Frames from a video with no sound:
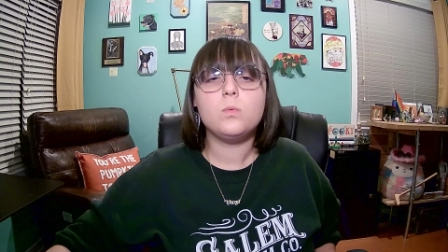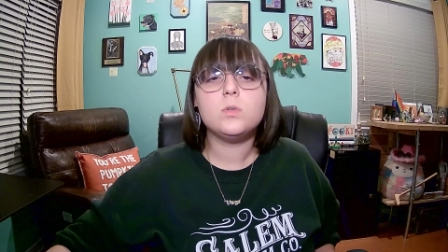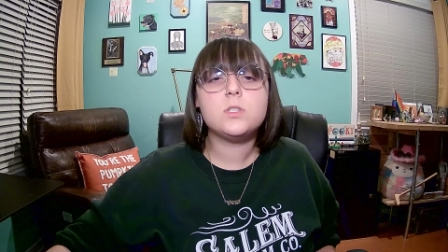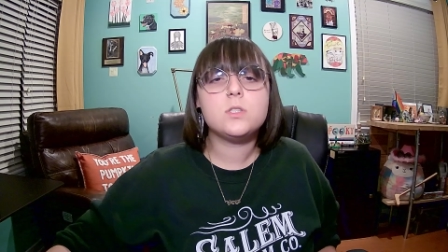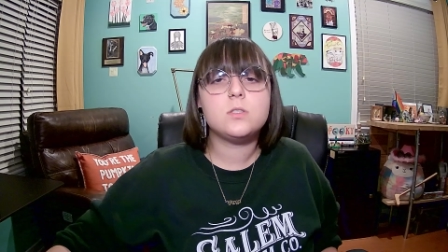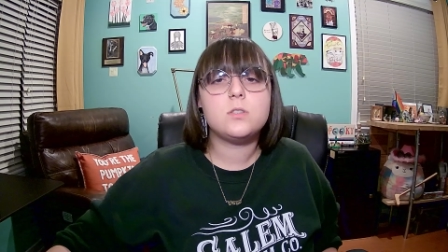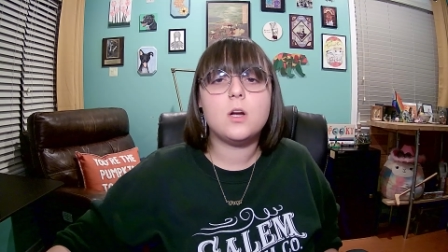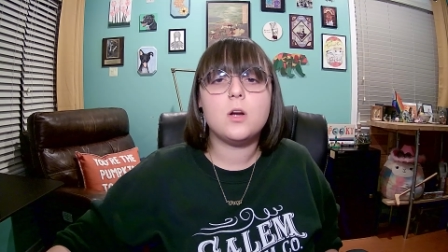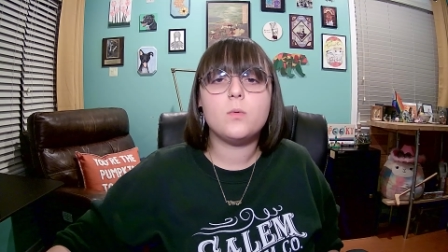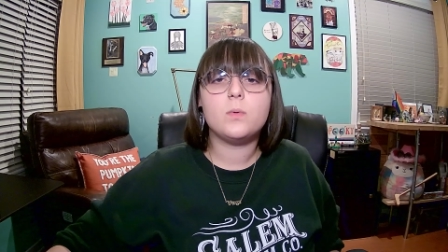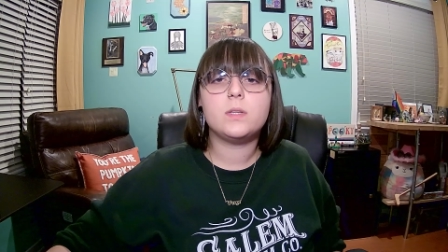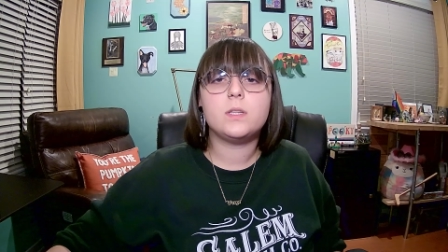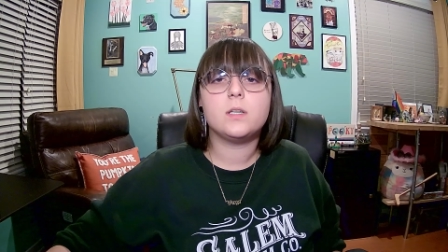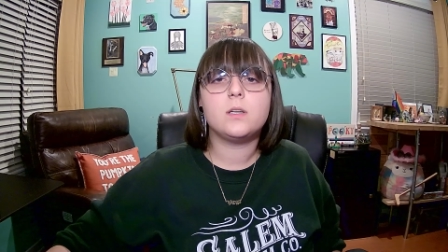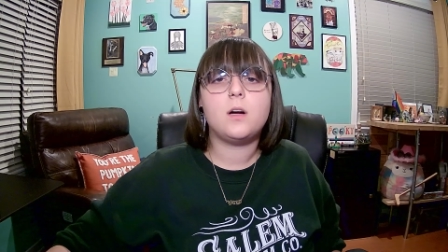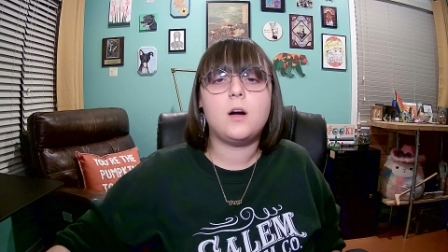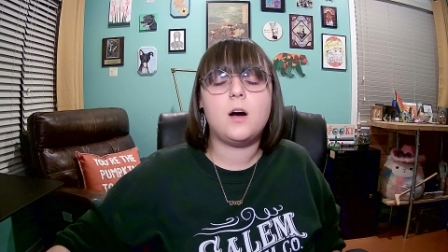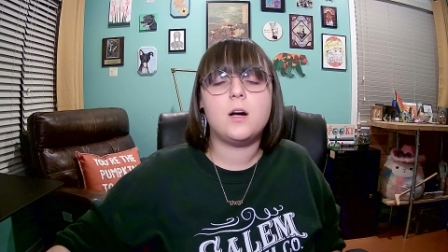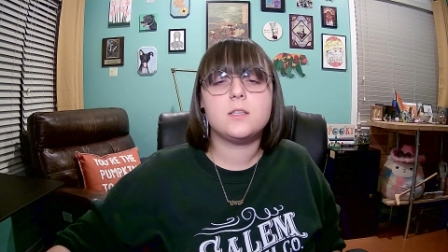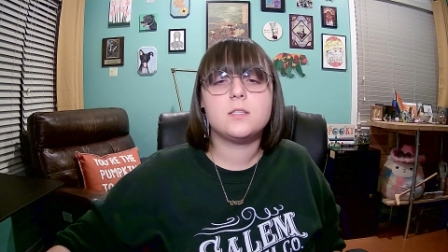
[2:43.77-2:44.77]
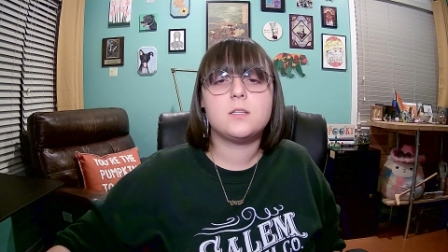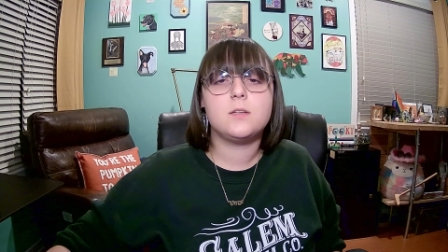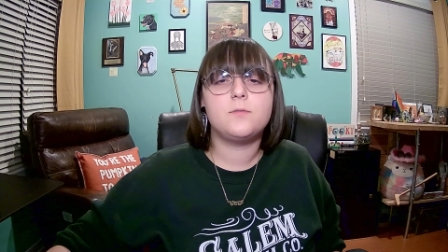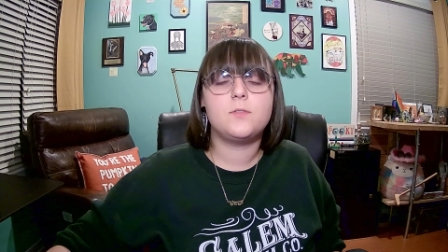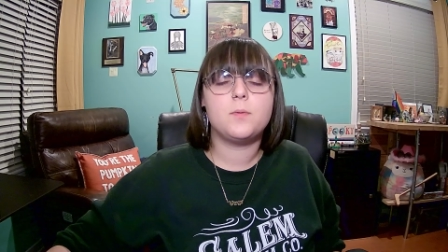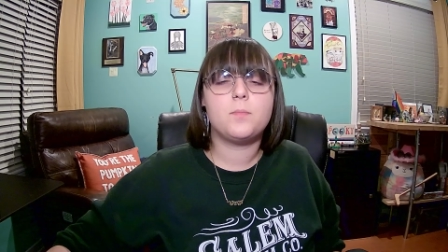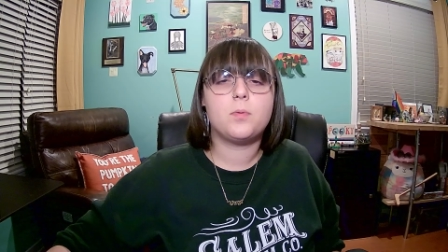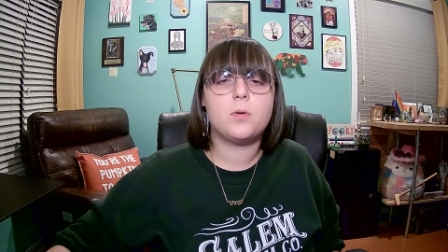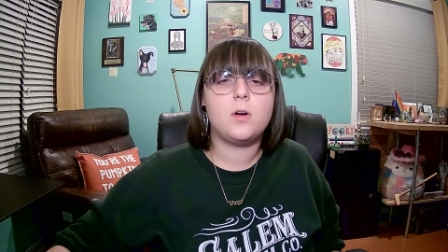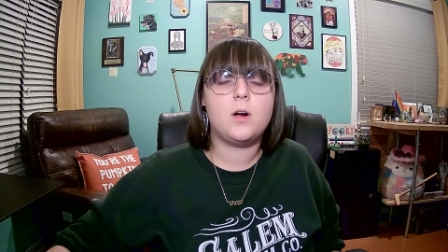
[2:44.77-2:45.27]
We'll start with the cost of
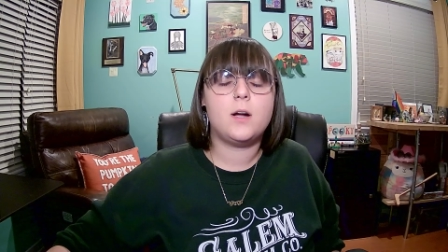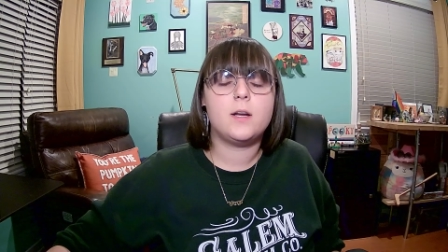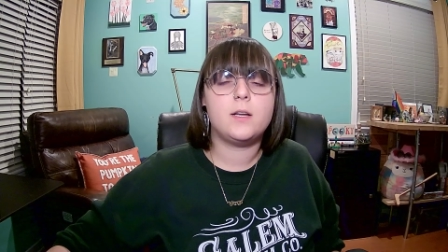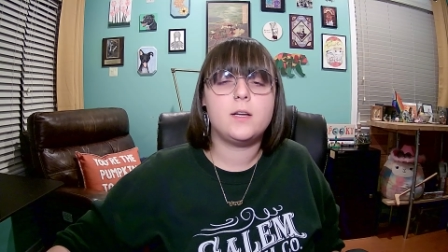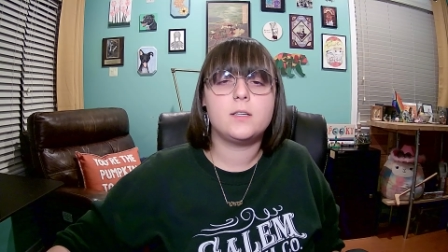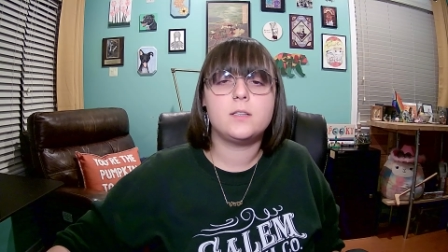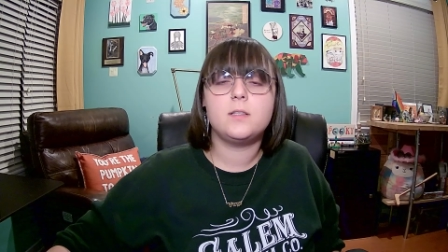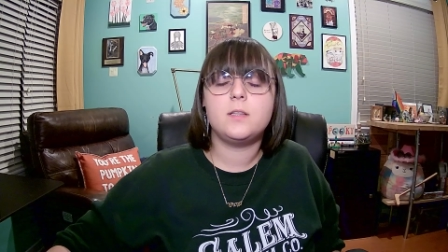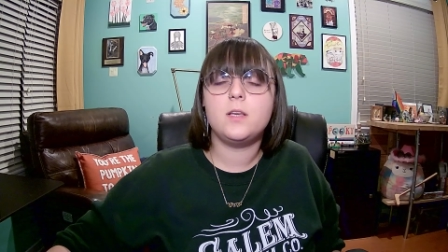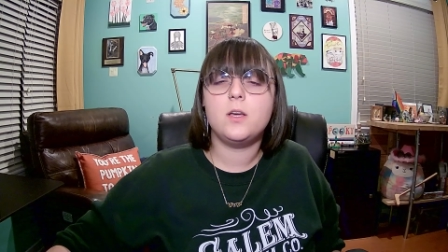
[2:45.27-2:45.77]
the product.